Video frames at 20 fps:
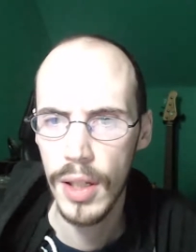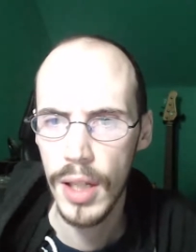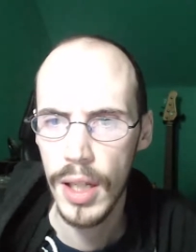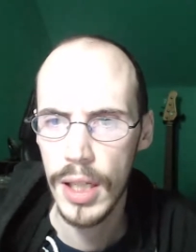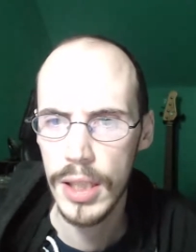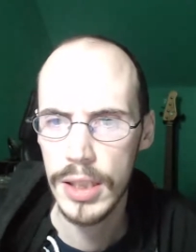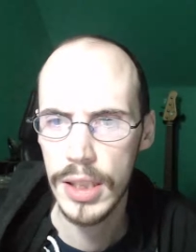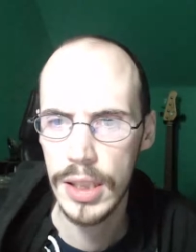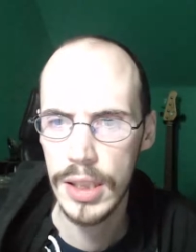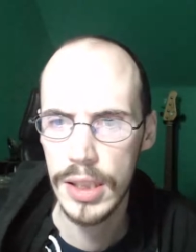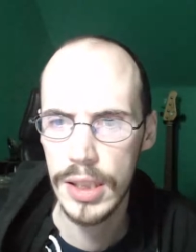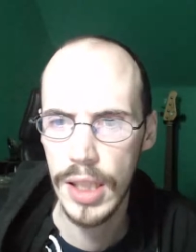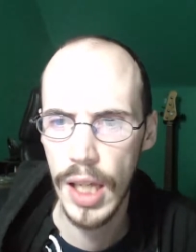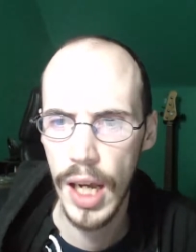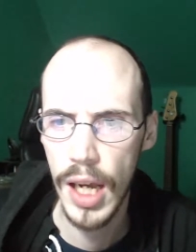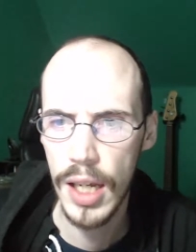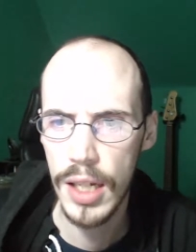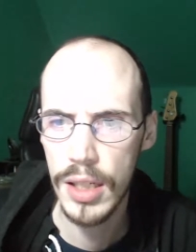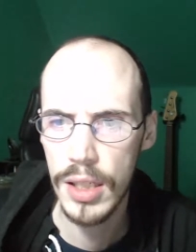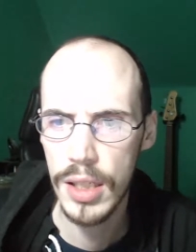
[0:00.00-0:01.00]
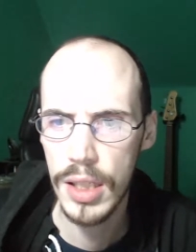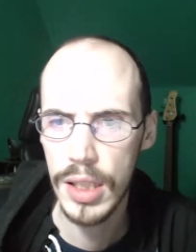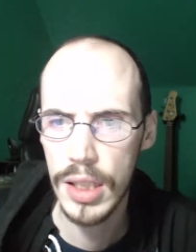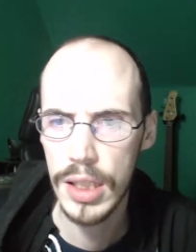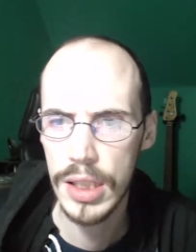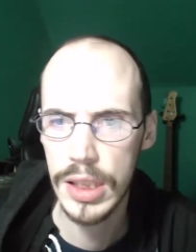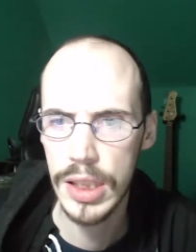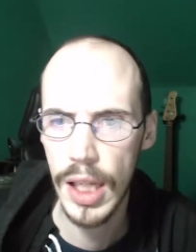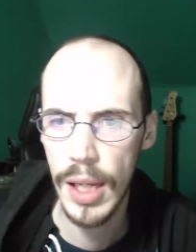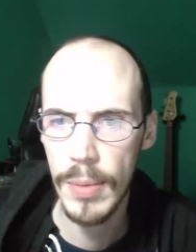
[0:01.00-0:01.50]
is assigned to the
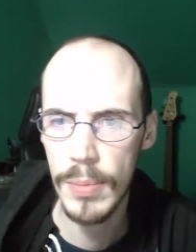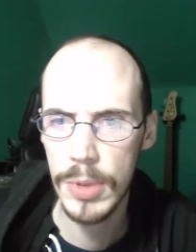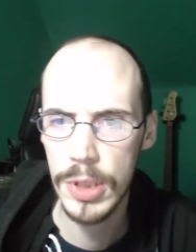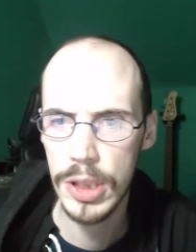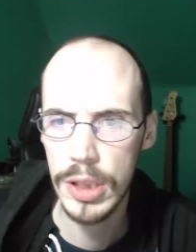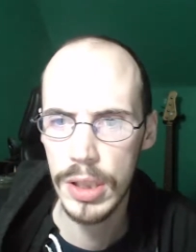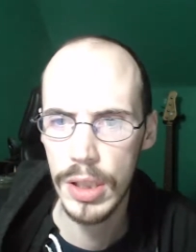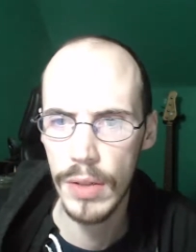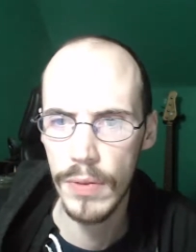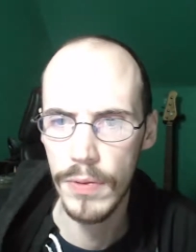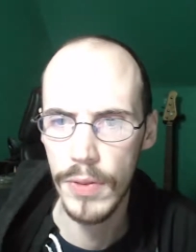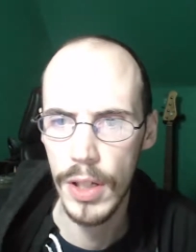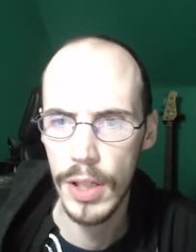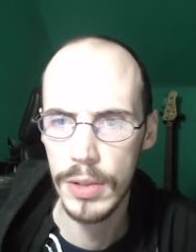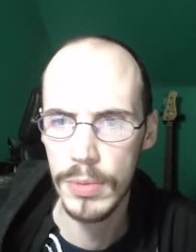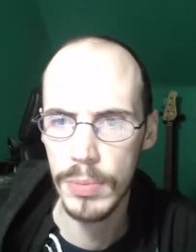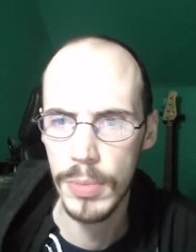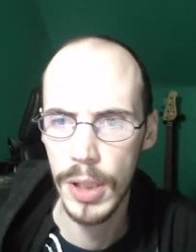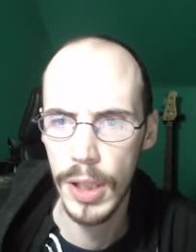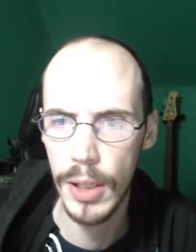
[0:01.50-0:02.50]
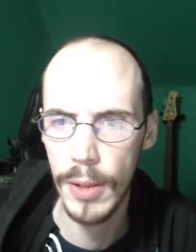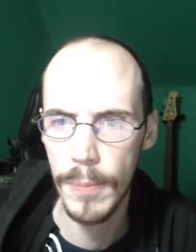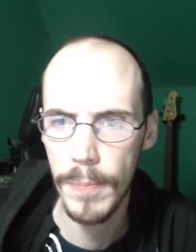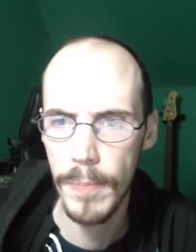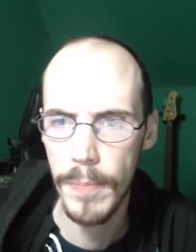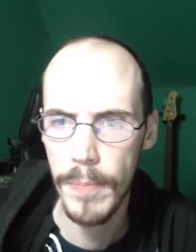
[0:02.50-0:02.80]
same shift as me.